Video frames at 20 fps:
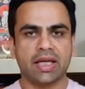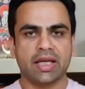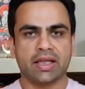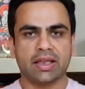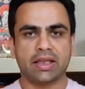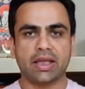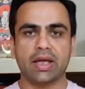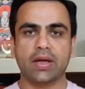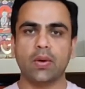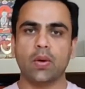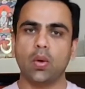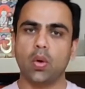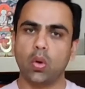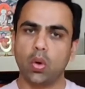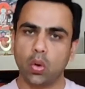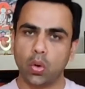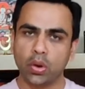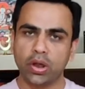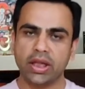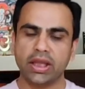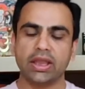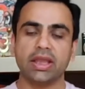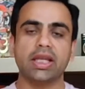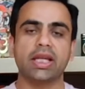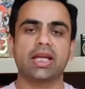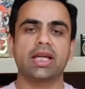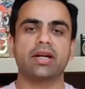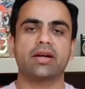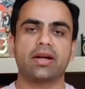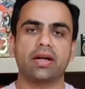the only
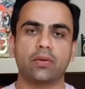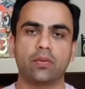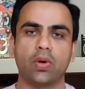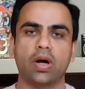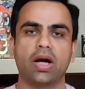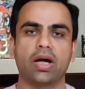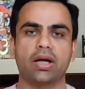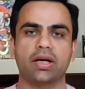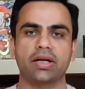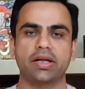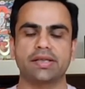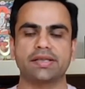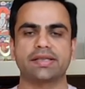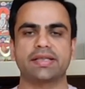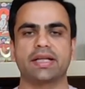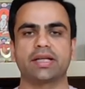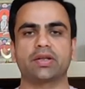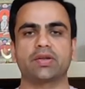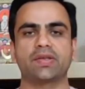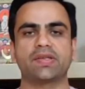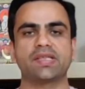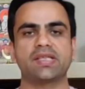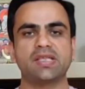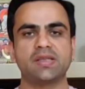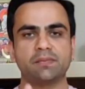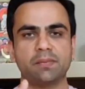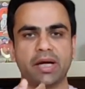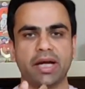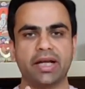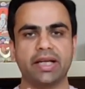thing required is that your
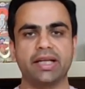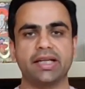spine